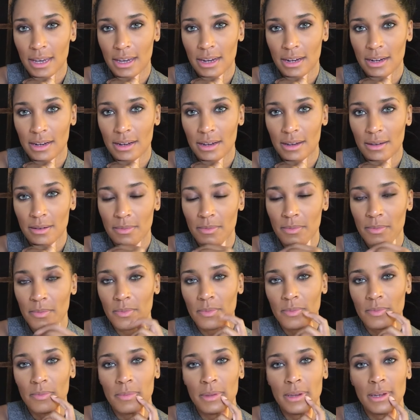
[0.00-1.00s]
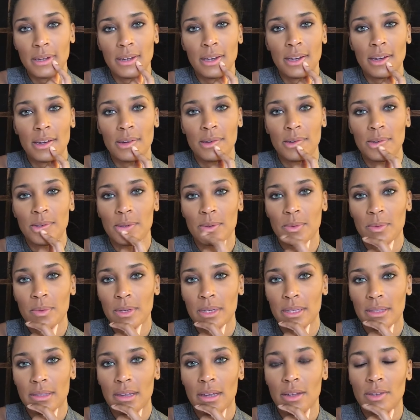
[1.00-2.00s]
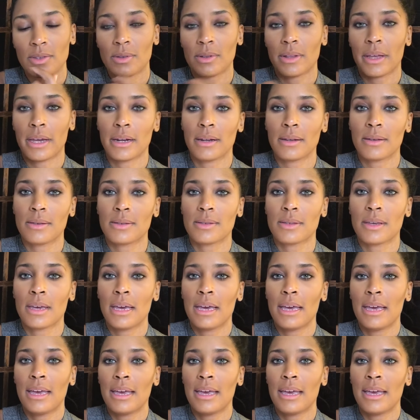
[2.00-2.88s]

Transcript: I ended up being diagnosed with tonsillitis.